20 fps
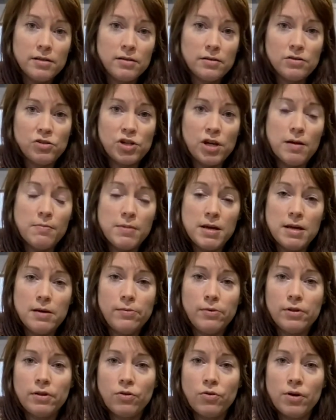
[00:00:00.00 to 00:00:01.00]
Jamie
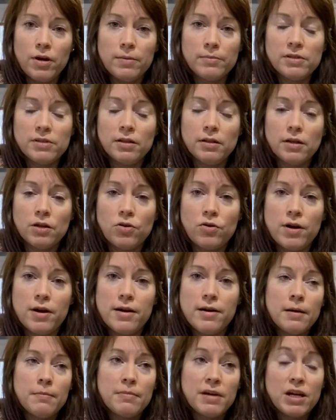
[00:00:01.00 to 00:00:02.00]
with Creme de la
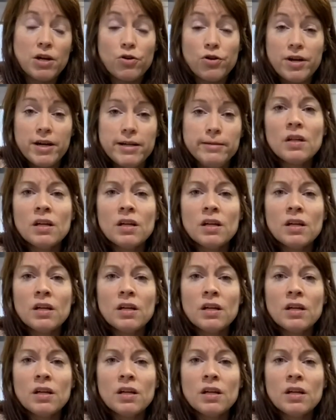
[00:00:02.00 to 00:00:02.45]
Creme Bakery.